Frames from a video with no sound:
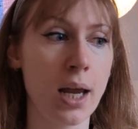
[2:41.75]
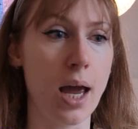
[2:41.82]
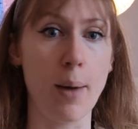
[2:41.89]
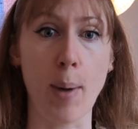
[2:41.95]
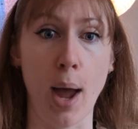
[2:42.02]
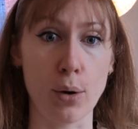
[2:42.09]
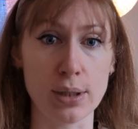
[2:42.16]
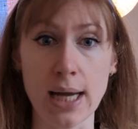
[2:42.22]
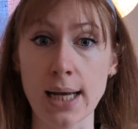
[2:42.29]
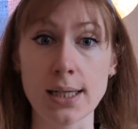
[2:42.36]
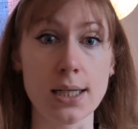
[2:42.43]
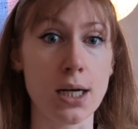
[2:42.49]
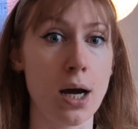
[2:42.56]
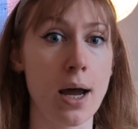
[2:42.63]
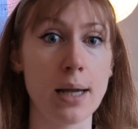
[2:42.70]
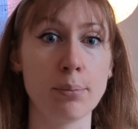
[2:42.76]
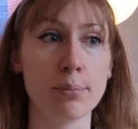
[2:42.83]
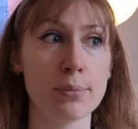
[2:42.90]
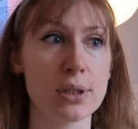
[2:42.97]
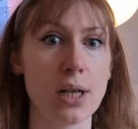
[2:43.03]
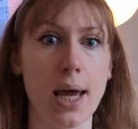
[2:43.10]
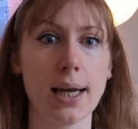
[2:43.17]
about 10
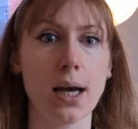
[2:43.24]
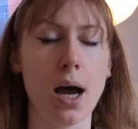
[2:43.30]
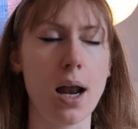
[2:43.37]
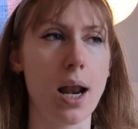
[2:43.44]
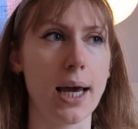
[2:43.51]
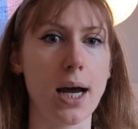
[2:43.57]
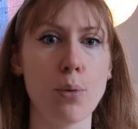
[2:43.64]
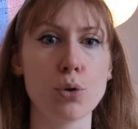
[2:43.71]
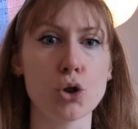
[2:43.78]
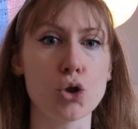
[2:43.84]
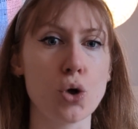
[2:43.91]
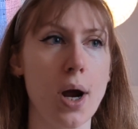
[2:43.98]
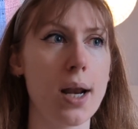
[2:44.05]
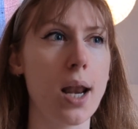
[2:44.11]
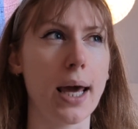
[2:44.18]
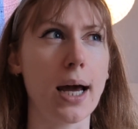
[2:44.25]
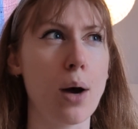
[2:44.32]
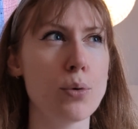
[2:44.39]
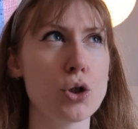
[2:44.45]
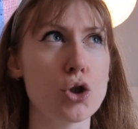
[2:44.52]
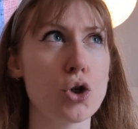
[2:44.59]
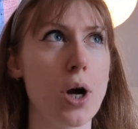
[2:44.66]
times, like I
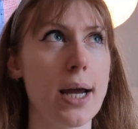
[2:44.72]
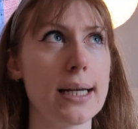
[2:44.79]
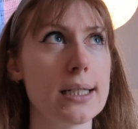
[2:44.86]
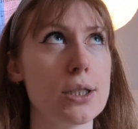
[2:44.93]
was trying